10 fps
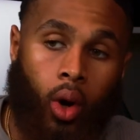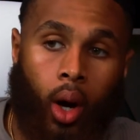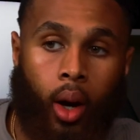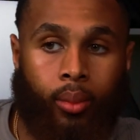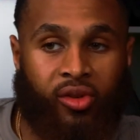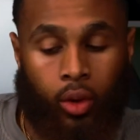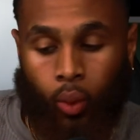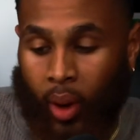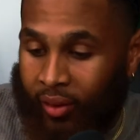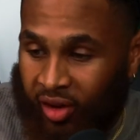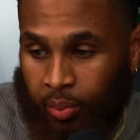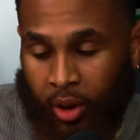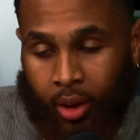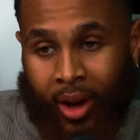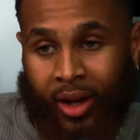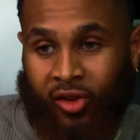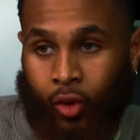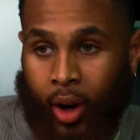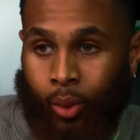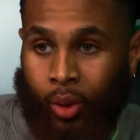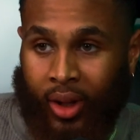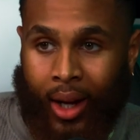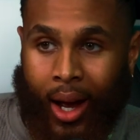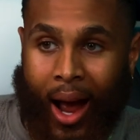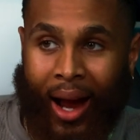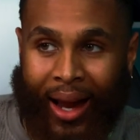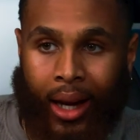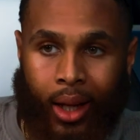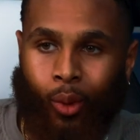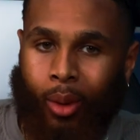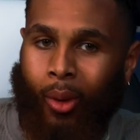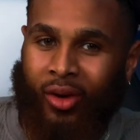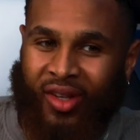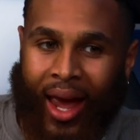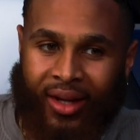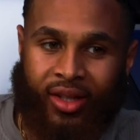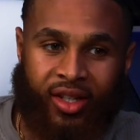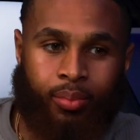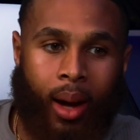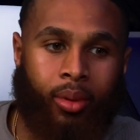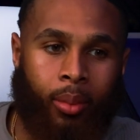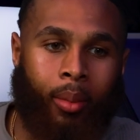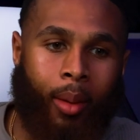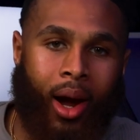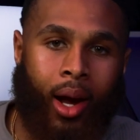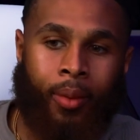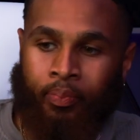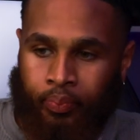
So The Way of the Superior Man is a great one. Then I gotta hit one more because it actually just popped up in my mind.